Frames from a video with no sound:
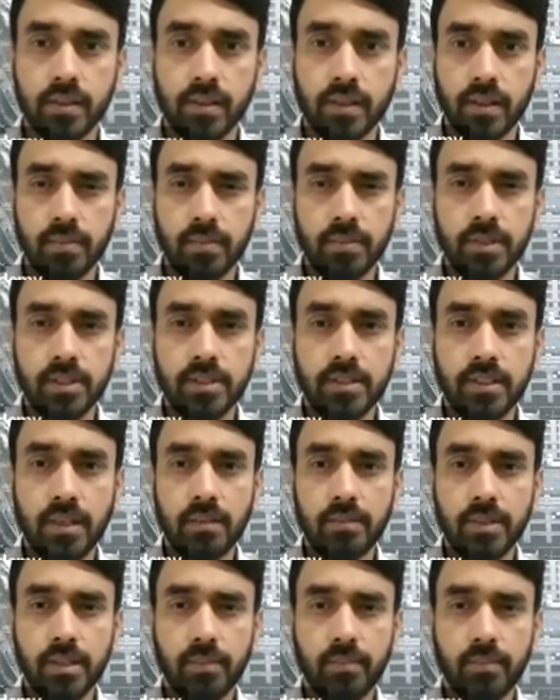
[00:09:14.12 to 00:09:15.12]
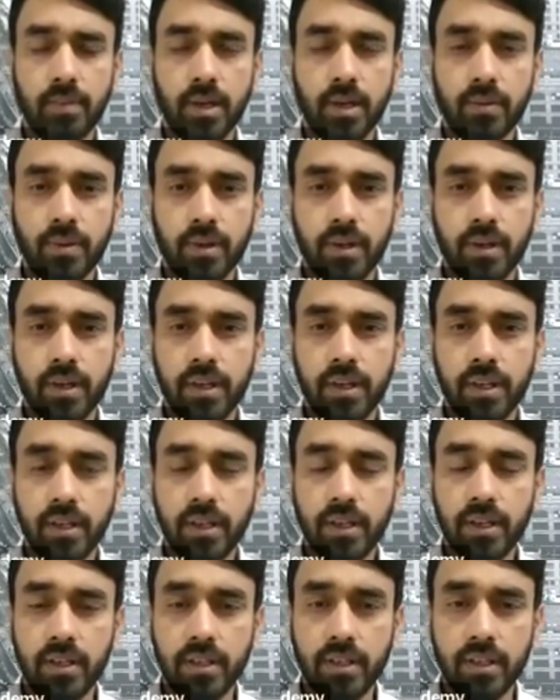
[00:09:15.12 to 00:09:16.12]
Can you please tell me the
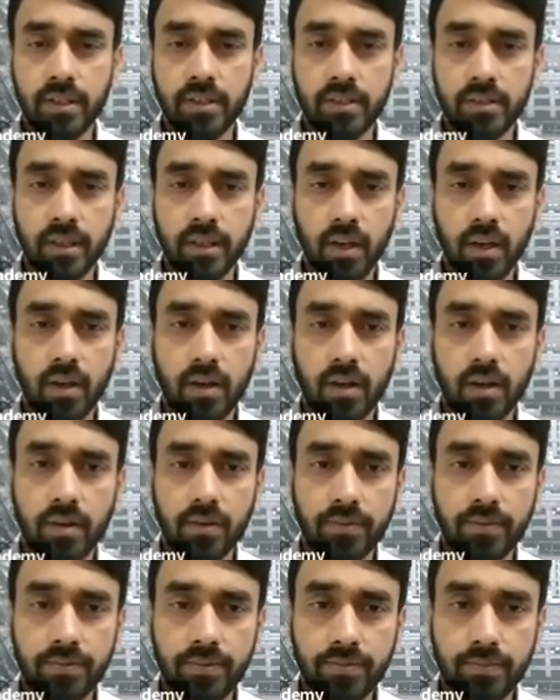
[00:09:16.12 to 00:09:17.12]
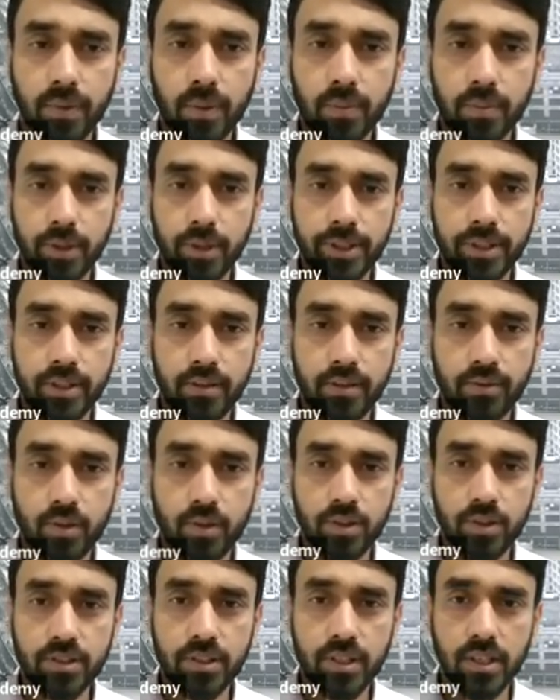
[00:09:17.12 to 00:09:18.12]
boundaries of popliteal
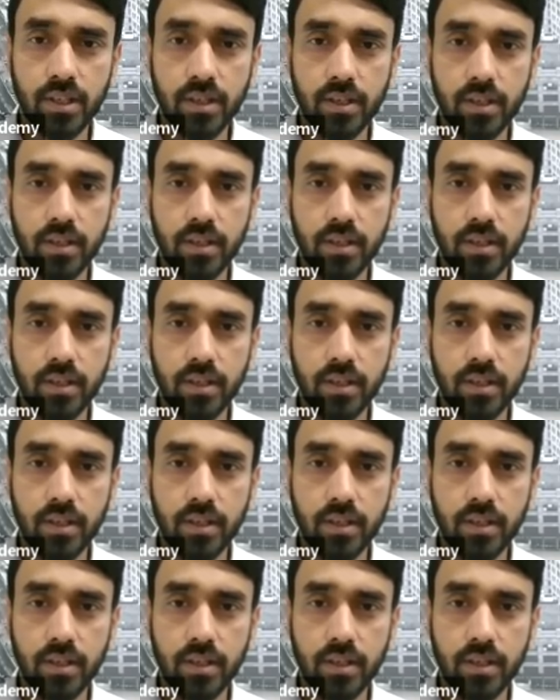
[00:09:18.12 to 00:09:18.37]
fossa?